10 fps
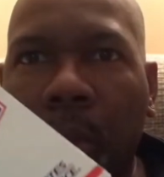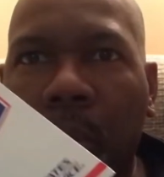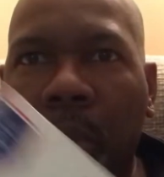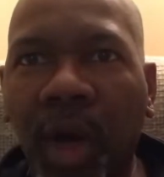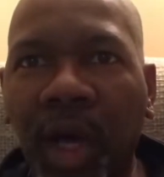
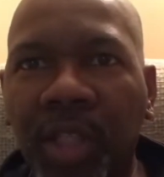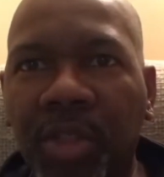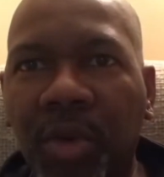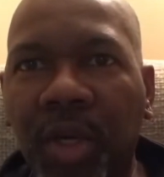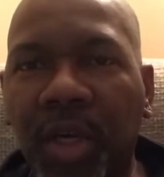
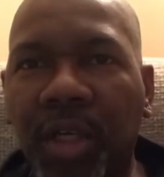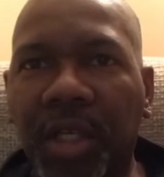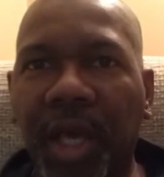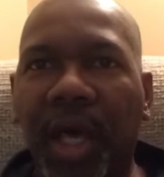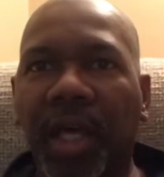What's going
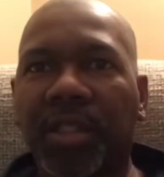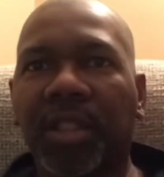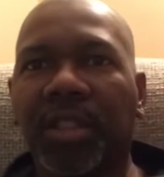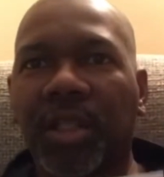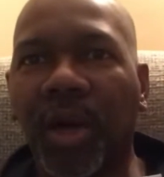on, guys?
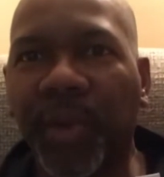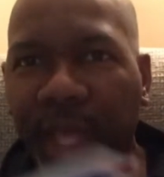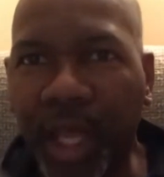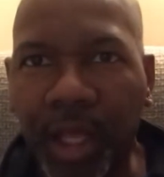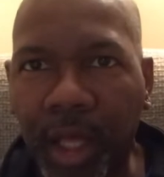So we
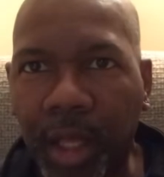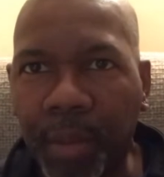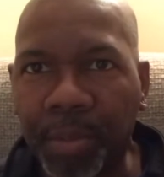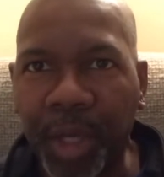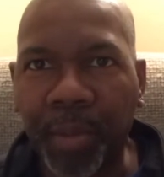got a
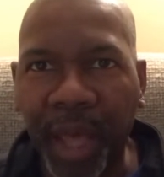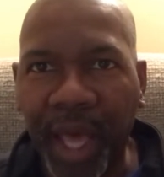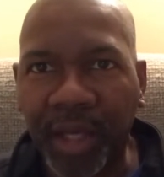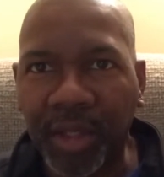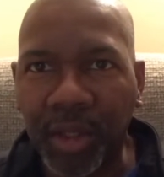bit of
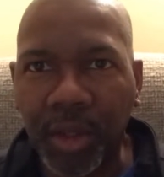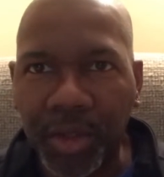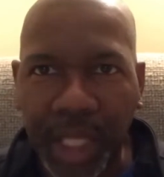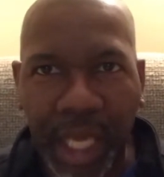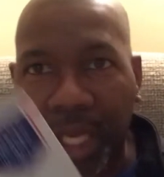bad
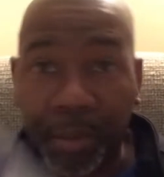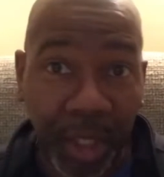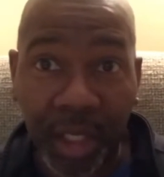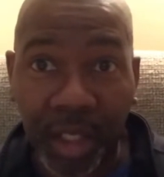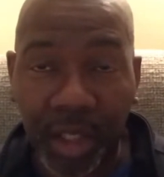news and a
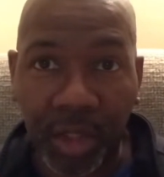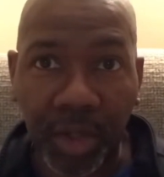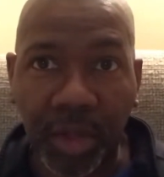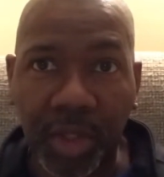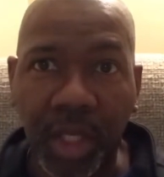bit of good
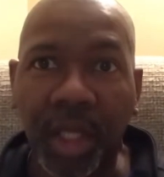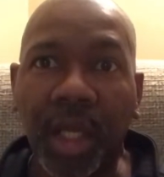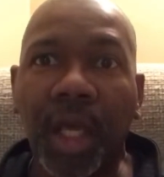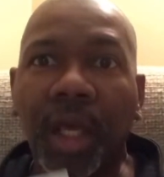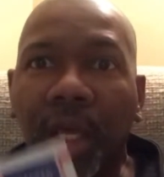news.
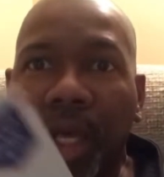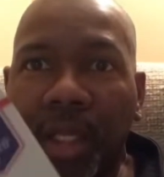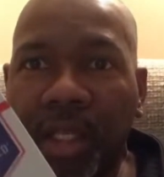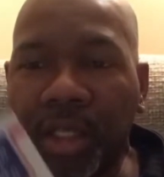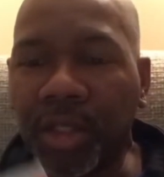
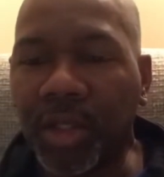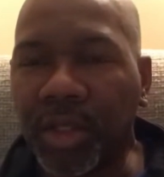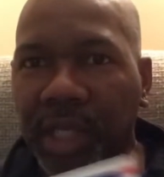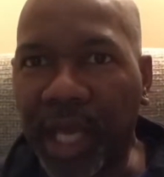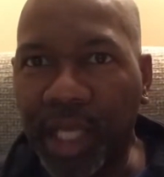The good
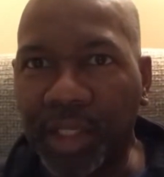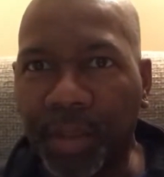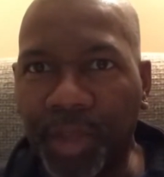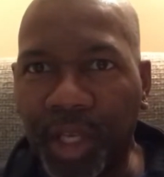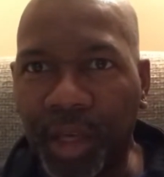news, I got
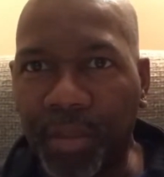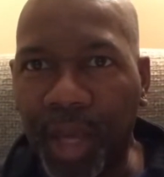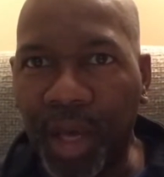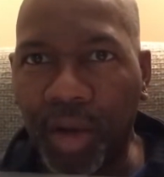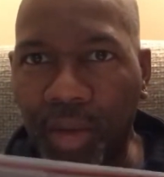something in the
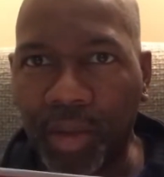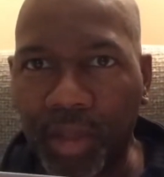mail,